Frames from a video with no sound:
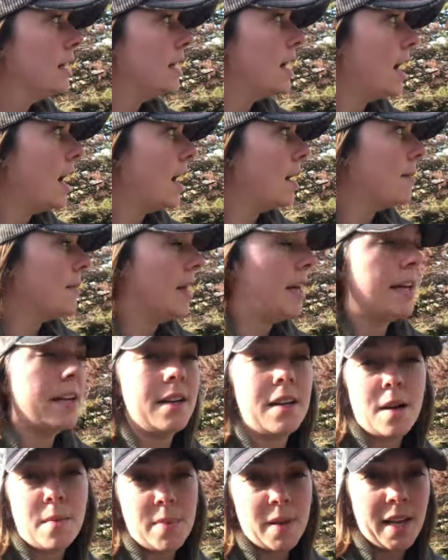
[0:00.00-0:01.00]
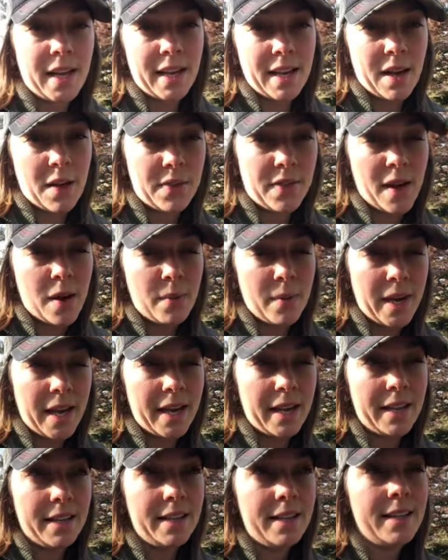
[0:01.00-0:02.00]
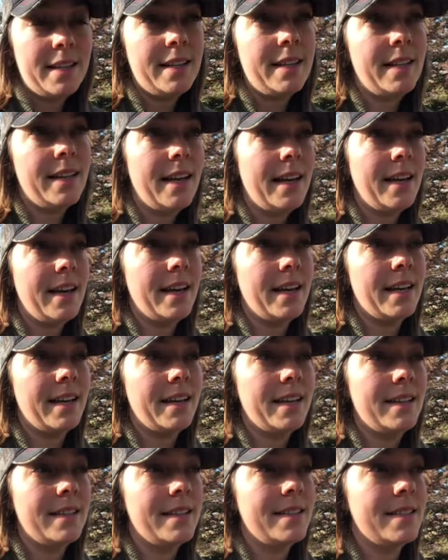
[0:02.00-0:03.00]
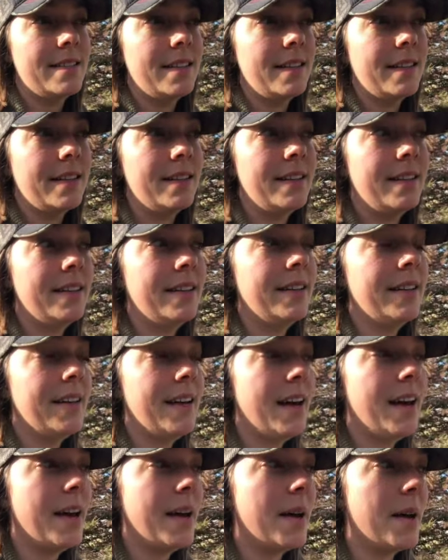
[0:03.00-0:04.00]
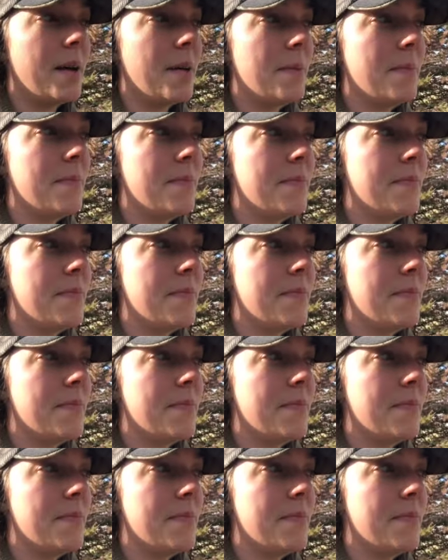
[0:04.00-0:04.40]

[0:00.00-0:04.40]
um, ended up playing out that way. And um,